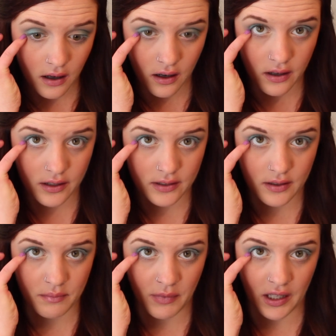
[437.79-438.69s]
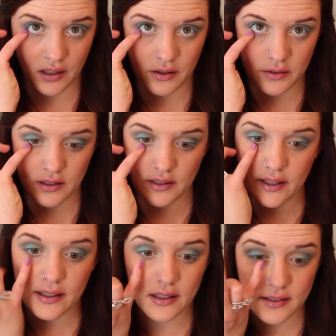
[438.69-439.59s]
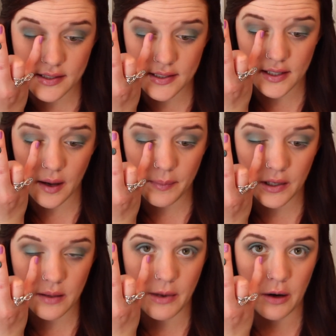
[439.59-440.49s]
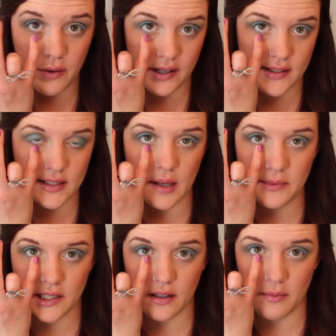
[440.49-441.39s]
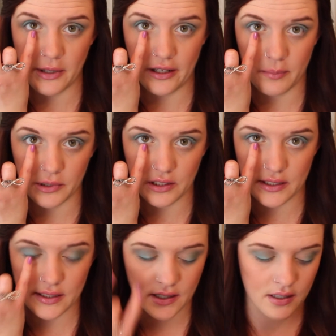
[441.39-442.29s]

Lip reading: on my lower lid and stop it about where I stopped it on my upper lid.